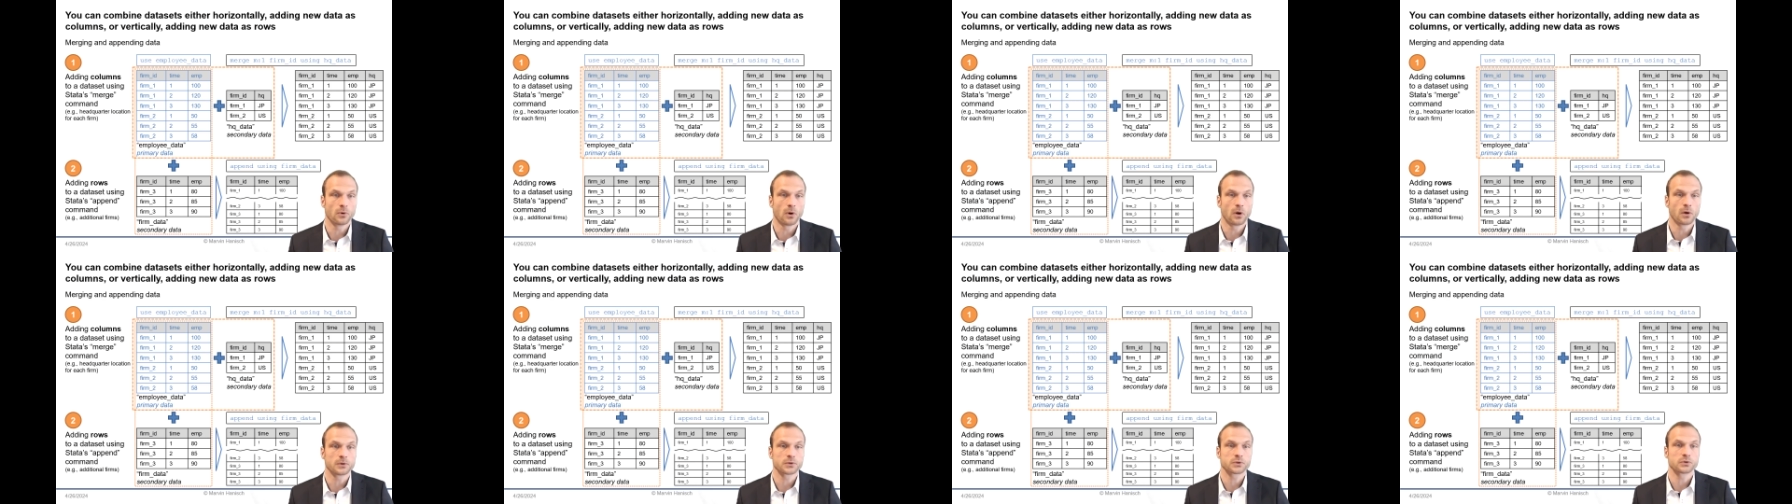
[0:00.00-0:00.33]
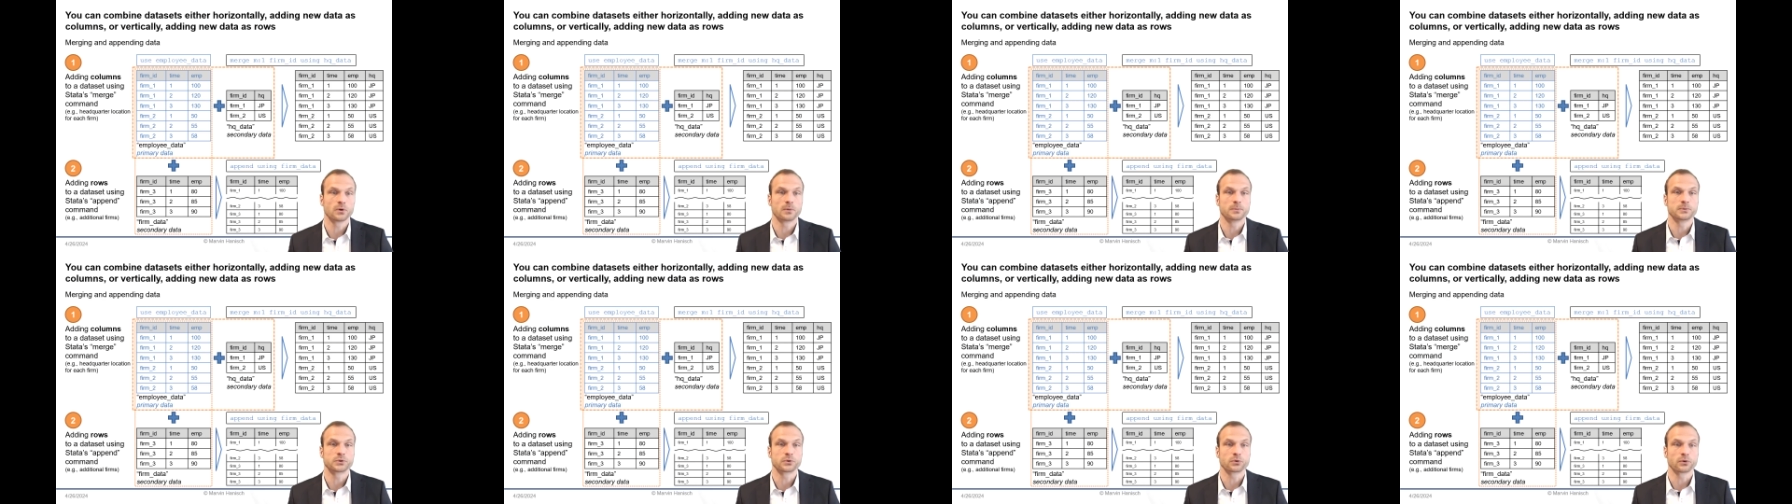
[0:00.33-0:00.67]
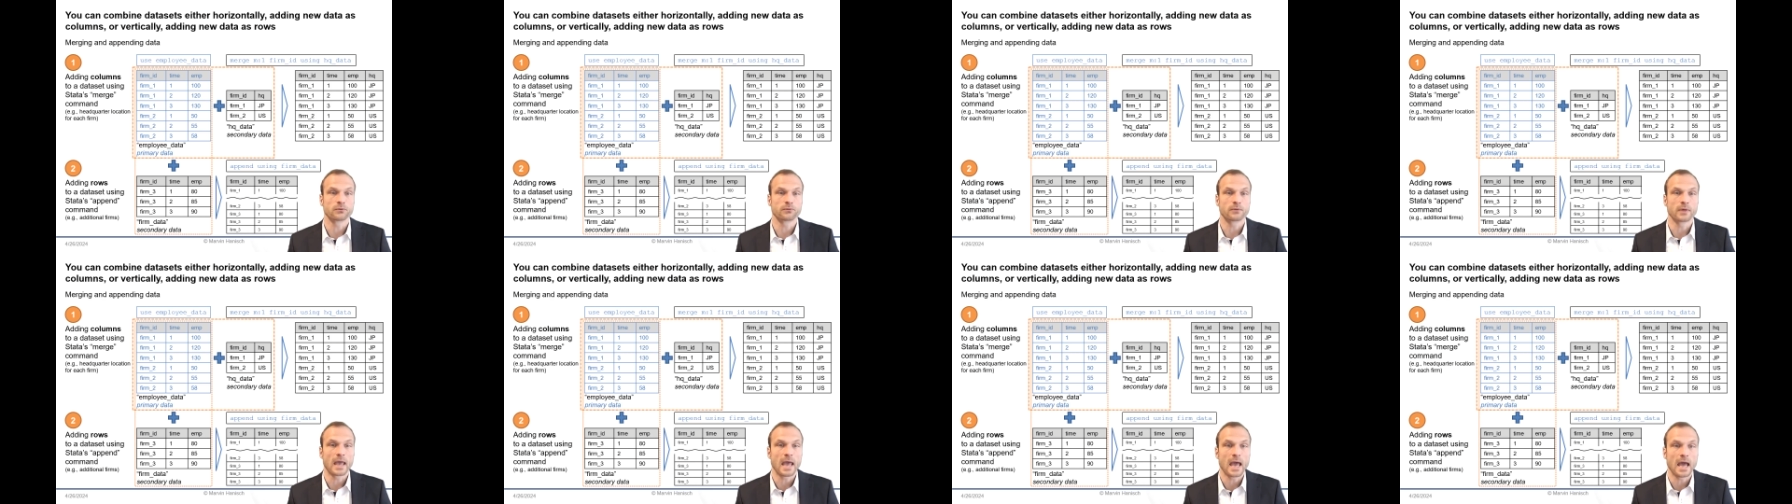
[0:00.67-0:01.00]
also
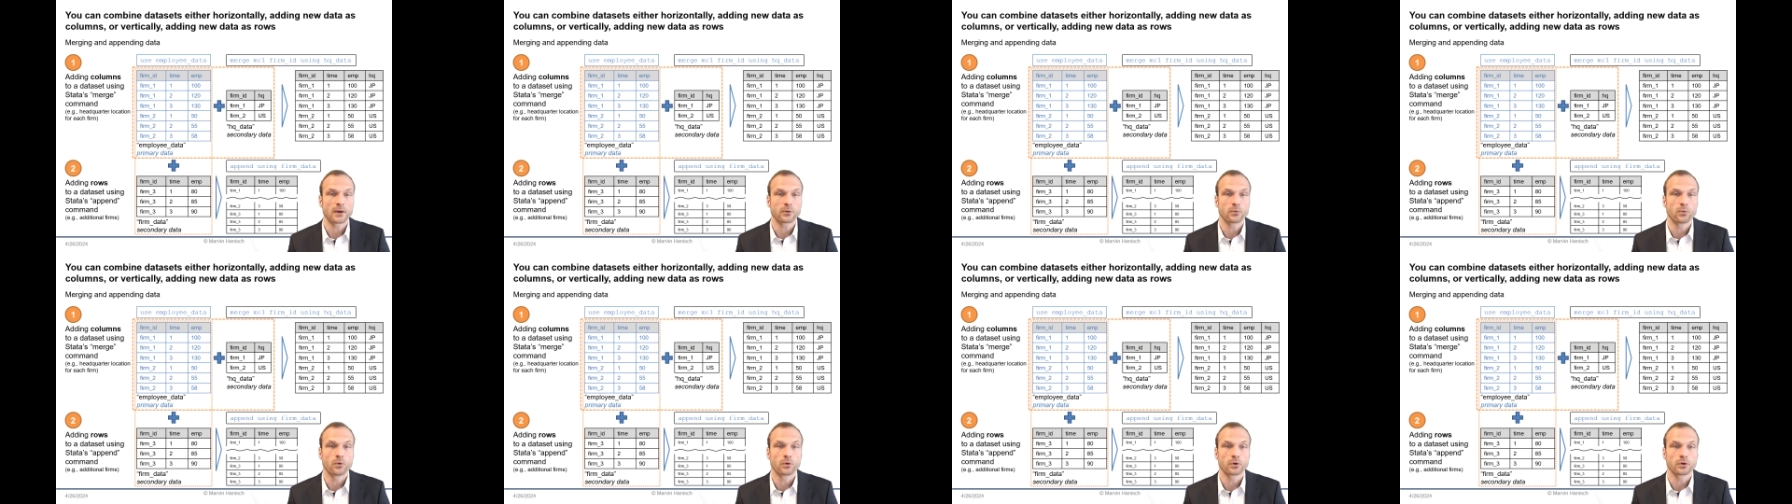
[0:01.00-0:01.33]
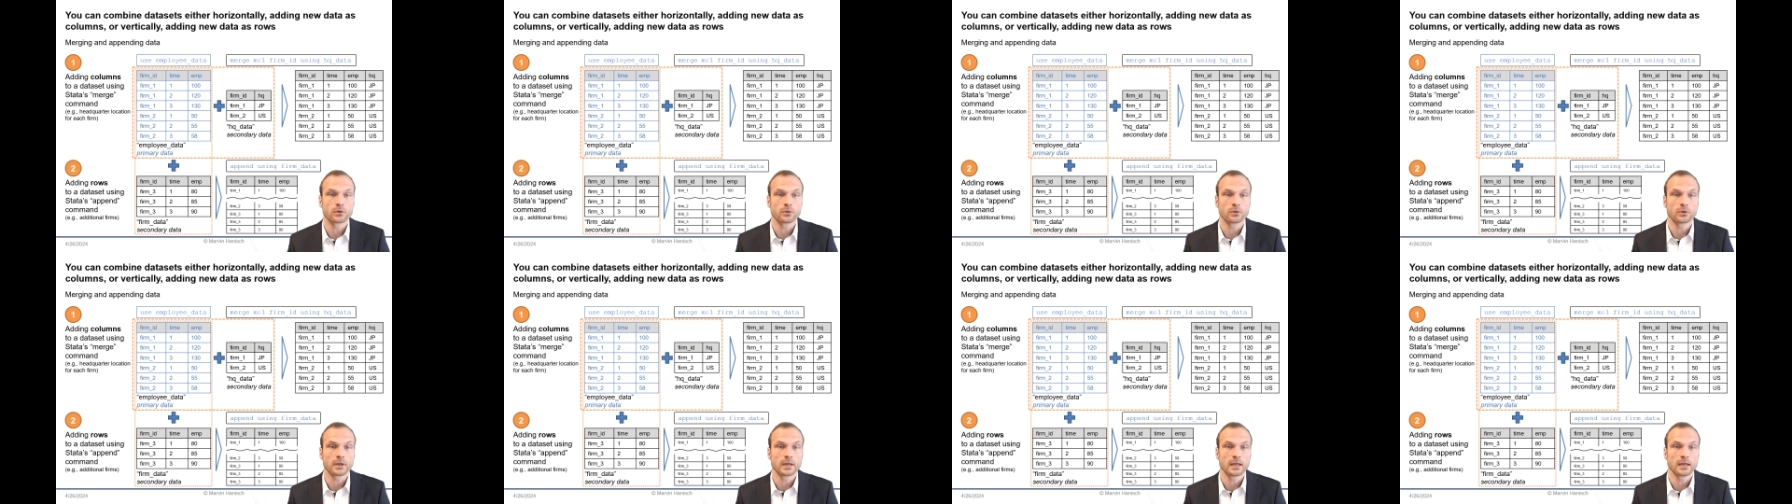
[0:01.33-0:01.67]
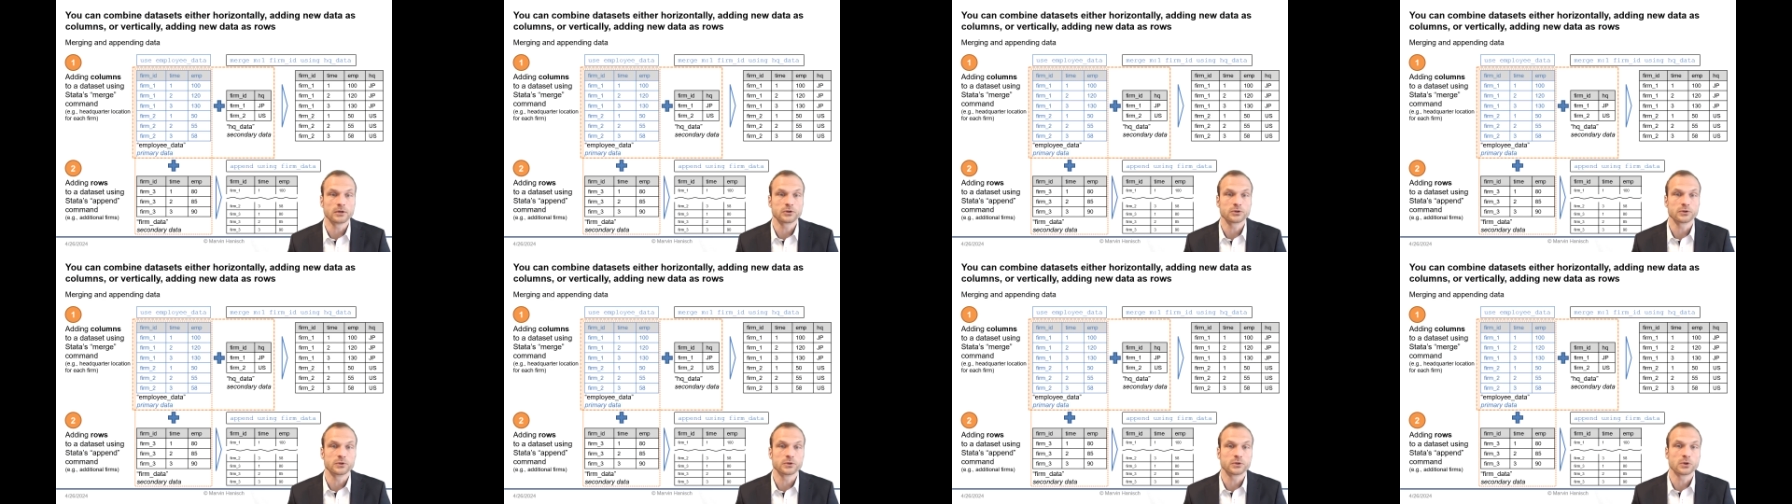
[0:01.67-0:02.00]
observe the headquarter
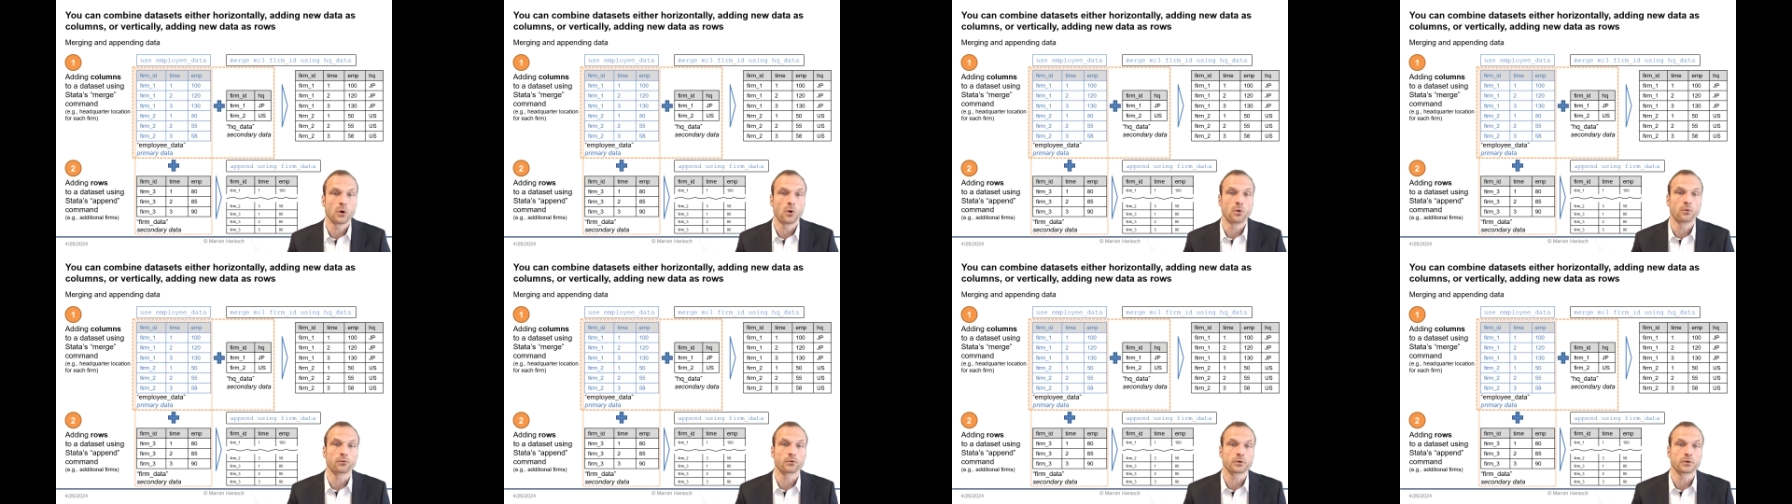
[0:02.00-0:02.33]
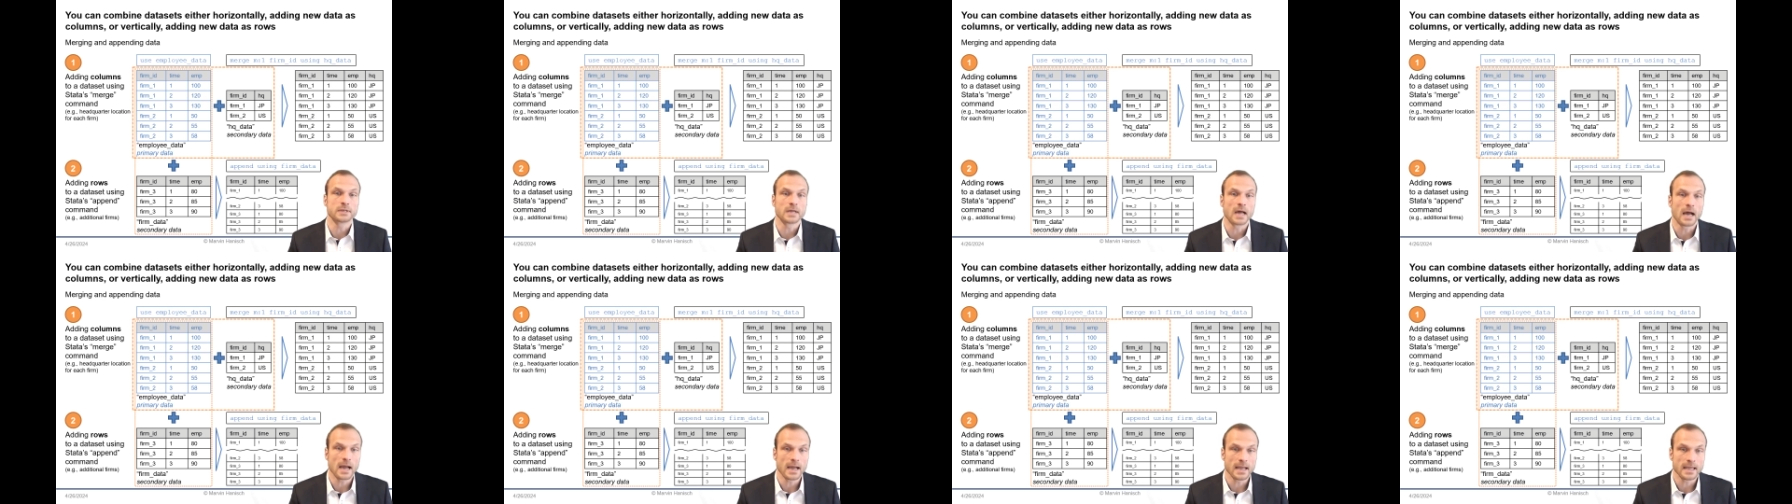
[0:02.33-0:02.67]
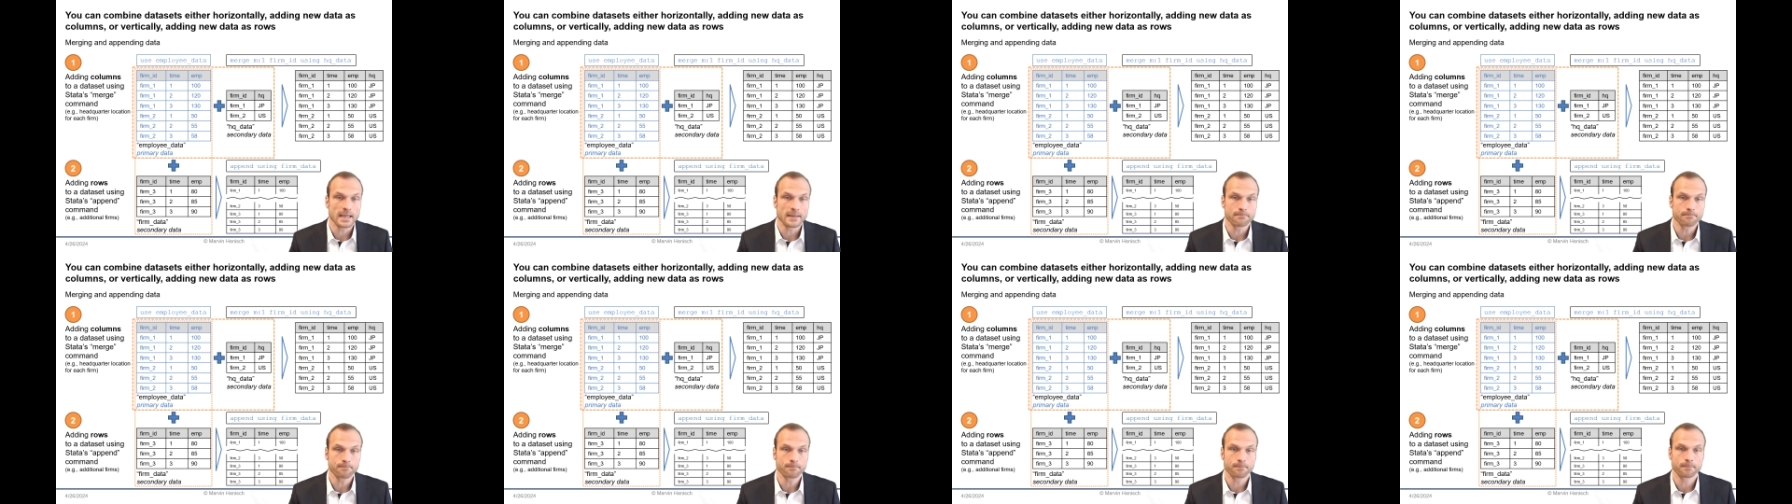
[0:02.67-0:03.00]
locations over
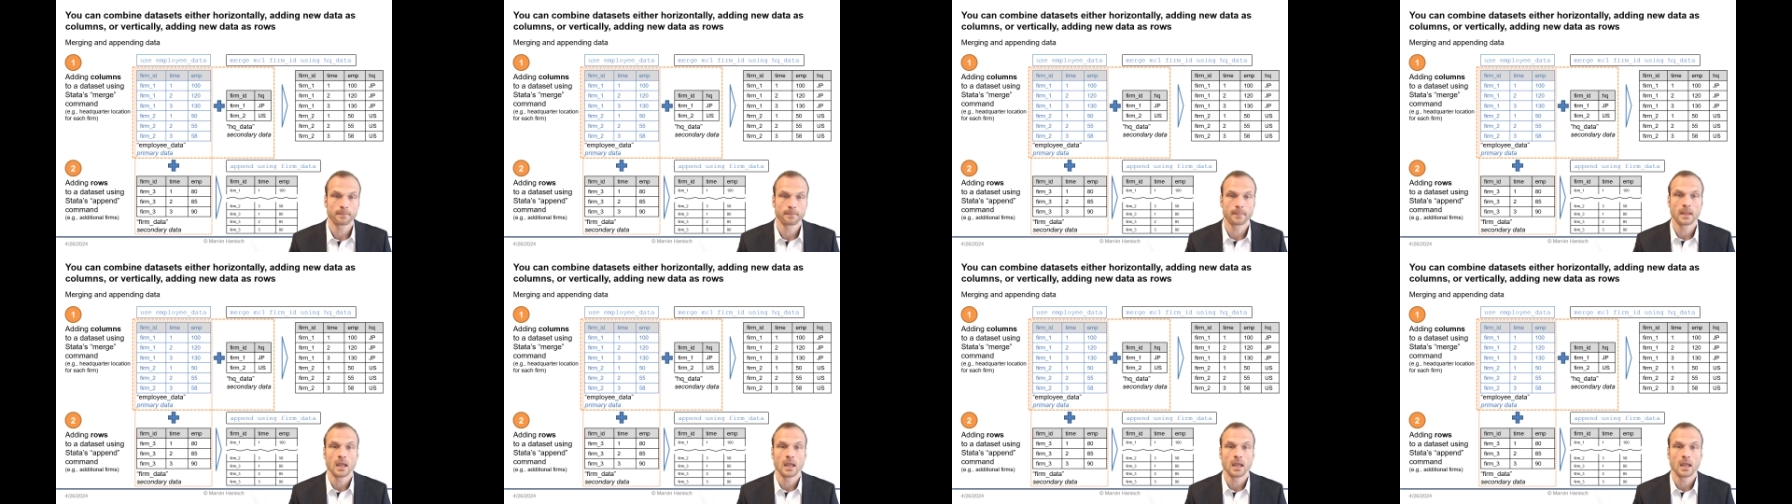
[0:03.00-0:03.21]
time,